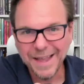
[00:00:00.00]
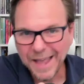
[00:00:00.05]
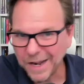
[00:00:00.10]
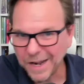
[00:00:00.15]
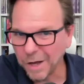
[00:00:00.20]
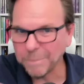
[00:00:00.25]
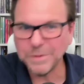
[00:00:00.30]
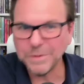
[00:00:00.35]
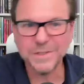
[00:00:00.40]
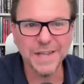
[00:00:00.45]

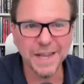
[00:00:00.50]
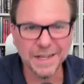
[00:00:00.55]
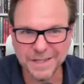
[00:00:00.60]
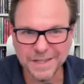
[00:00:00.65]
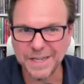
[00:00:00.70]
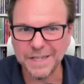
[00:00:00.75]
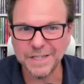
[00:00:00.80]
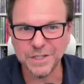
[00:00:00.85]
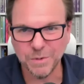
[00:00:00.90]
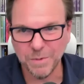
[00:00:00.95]
and help you take
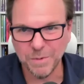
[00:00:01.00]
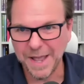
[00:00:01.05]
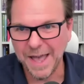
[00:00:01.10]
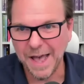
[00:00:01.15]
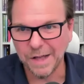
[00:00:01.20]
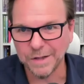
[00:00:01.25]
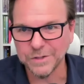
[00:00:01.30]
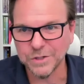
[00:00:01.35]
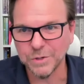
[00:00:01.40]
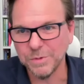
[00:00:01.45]
the easy way
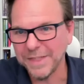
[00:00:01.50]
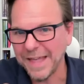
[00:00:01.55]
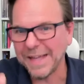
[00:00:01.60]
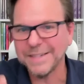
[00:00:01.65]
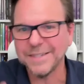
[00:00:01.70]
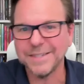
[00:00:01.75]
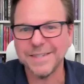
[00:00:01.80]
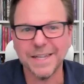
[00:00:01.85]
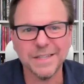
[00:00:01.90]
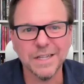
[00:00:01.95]
out. So with
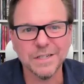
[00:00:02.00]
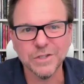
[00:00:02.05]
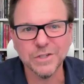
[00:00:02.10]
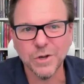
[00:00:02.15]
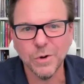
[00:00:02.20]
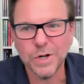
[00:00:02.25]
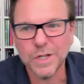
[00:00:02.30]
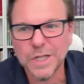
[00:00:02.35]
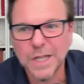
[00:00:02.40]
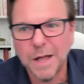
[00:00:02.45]
that said, let's
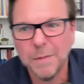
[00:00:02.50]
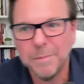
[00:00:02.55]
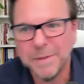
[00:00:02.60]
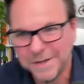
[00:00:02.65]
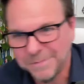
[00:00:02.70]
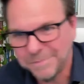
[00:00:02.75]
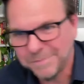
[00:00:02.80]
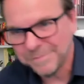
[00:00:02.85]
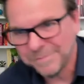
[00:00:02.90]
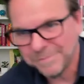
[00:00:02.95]
go
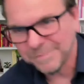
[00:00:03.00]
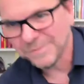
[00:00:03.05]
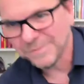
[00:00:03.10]
clubbing.